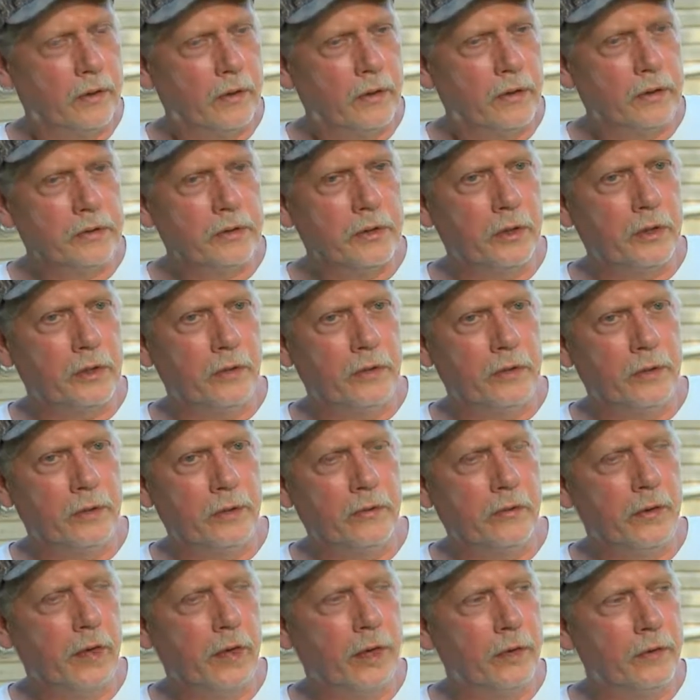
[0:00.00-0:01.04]
and she could
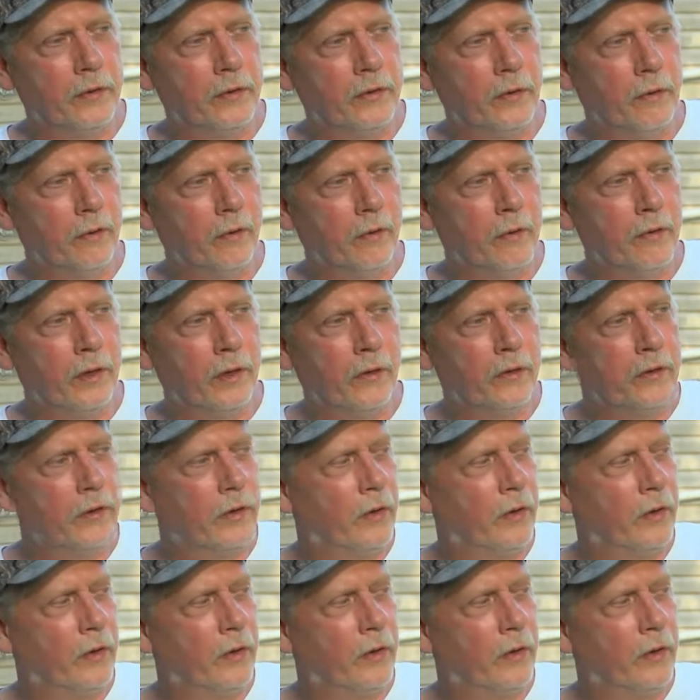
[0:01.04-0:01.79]
do that. None of